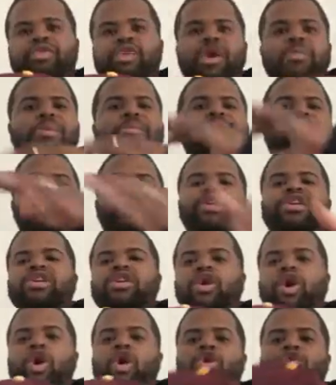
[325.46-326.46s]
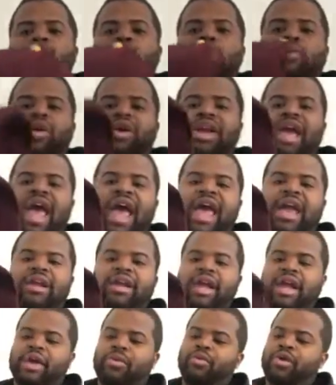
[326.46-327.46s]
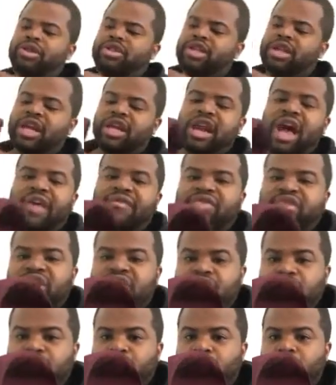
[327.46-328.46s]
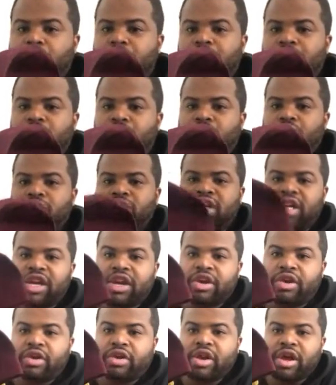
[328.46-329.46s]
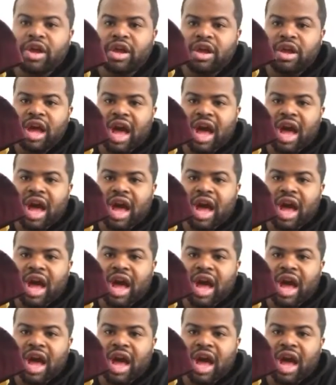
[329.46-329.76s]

commemorated it all on one hat. And once again, obviously the New Era logo's here.